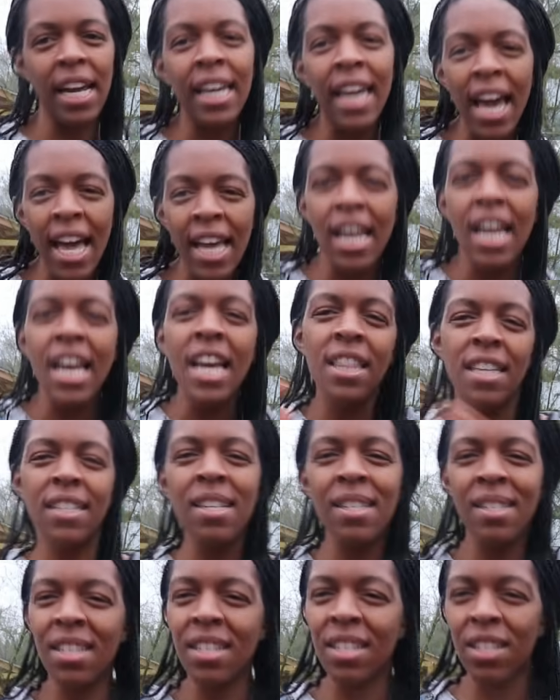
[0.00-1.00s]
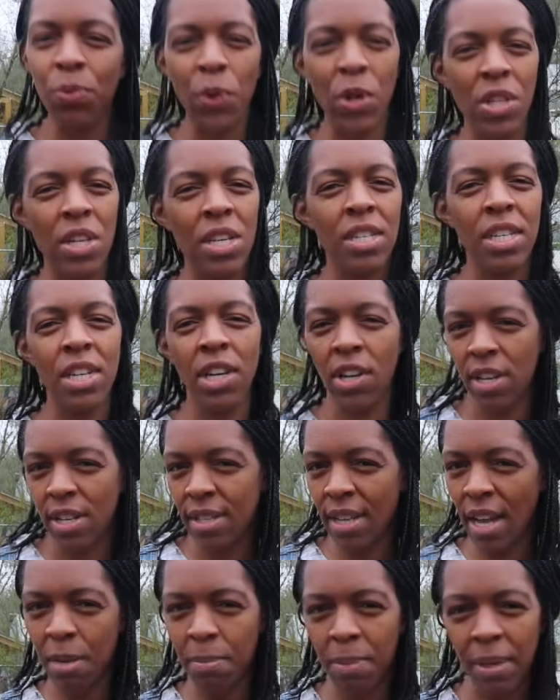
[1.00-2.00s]
Again, this is where the interior
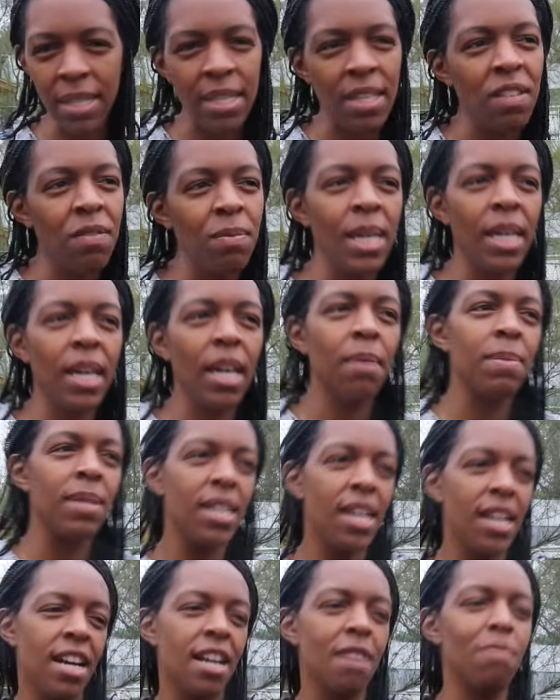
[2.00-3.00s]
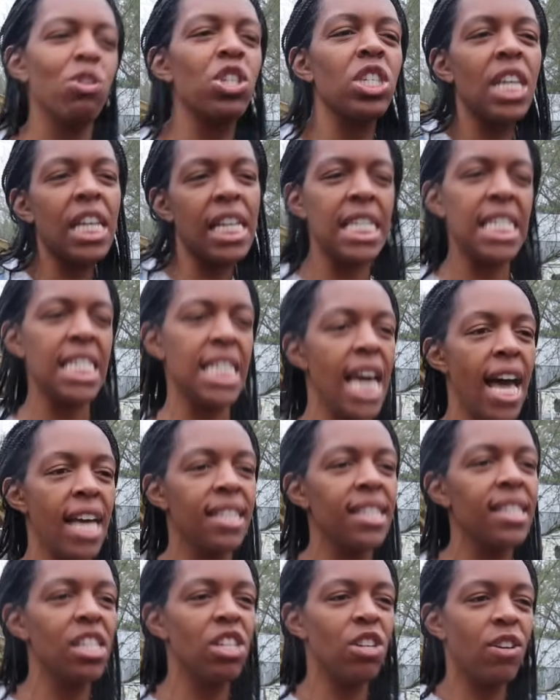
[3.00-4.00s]
design piece of me comes in, and I'm just like,
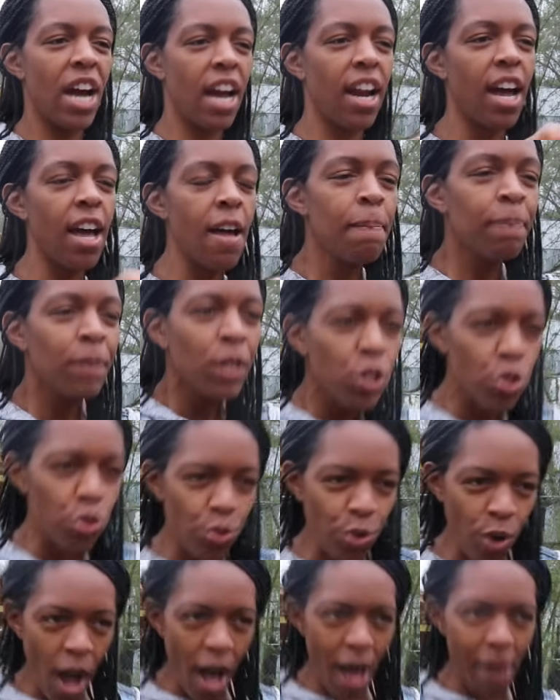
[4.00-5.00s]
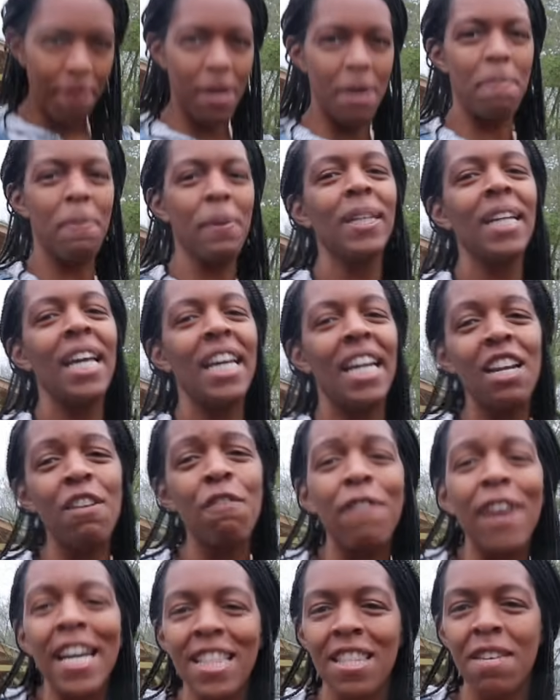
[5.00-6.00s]
yes, you gotta draw people in,
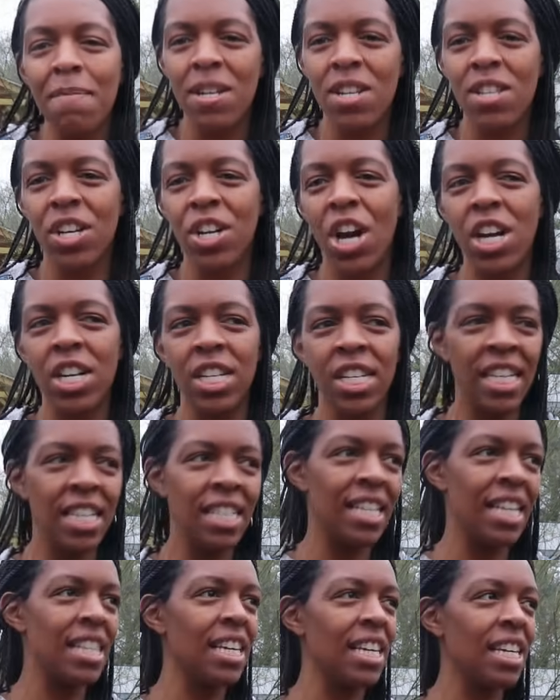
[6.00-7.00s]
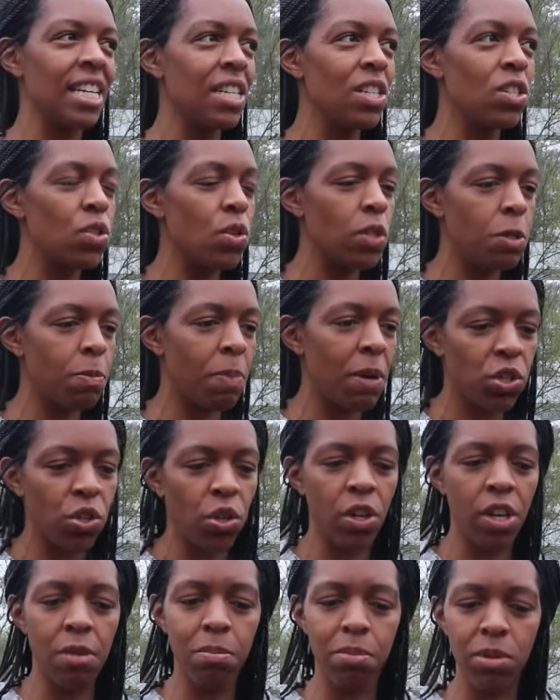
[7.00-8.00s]
invite them into the garden, because I think it is so
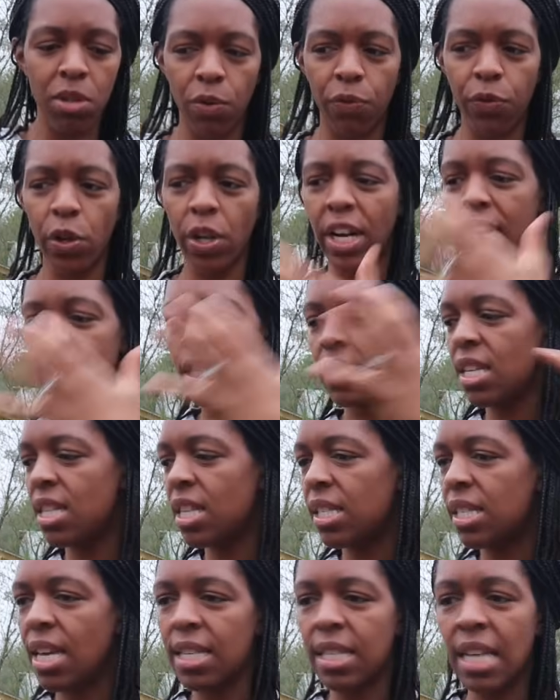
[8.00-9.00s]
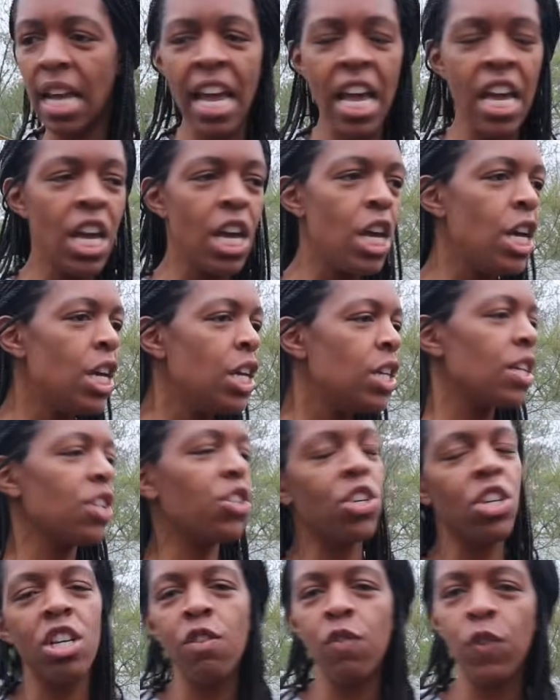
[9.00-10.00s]
special and beautiful, and I see this as
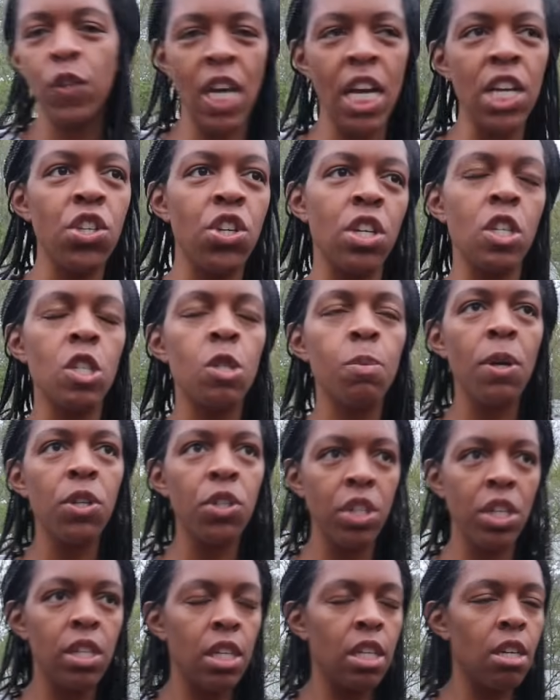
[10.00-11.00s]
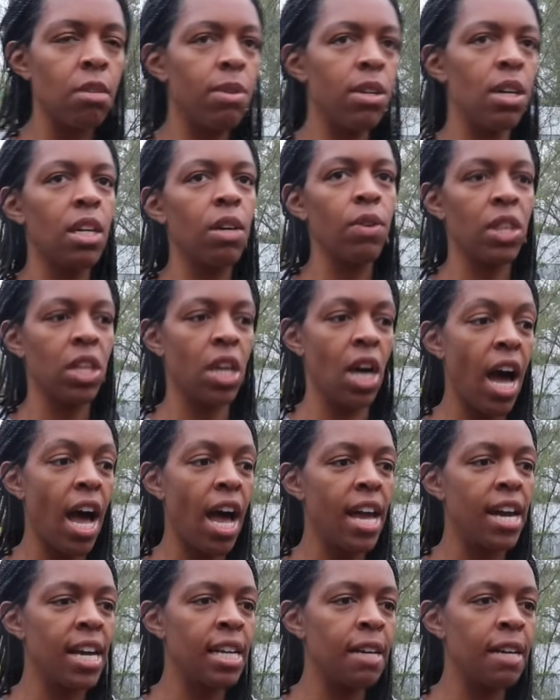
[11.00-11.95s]
such an invitation, especially in communing with God.